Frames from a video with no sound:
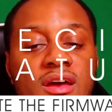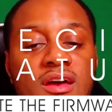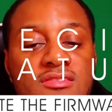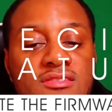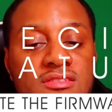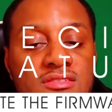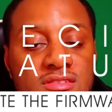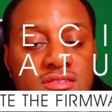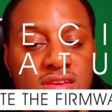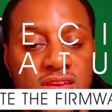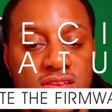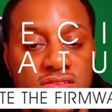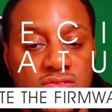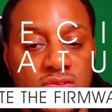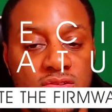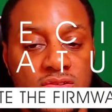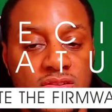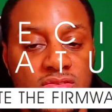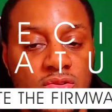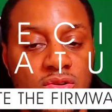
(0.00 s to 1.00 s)
As you see, it's
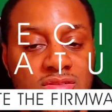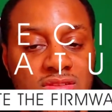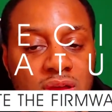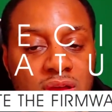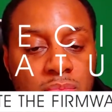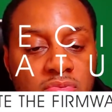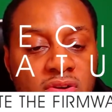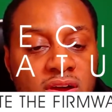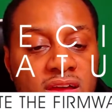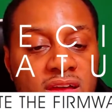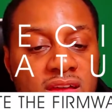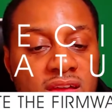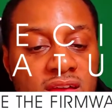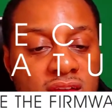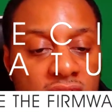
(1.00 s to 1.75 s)
on and hooked up right here.